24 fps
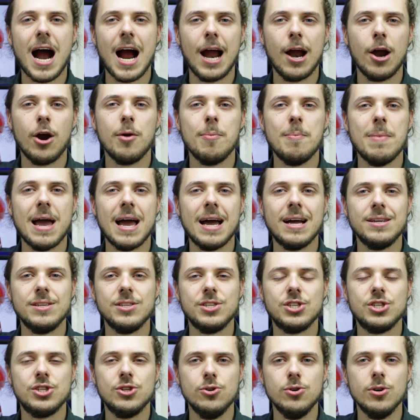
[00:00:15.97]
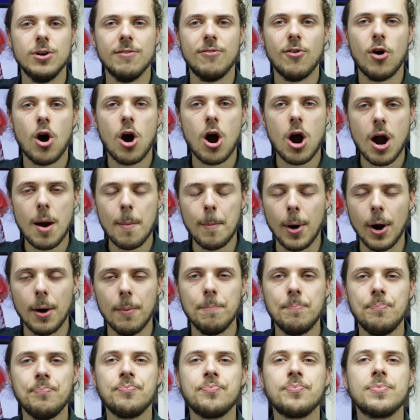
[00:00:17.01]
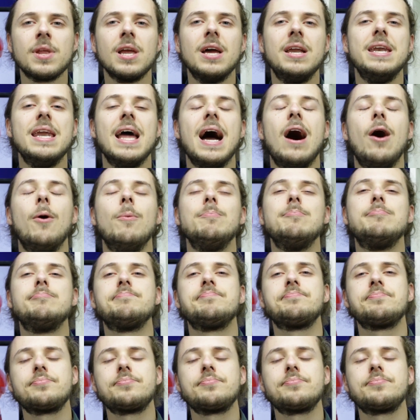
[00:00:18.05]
Iron Man suit of armor. Now,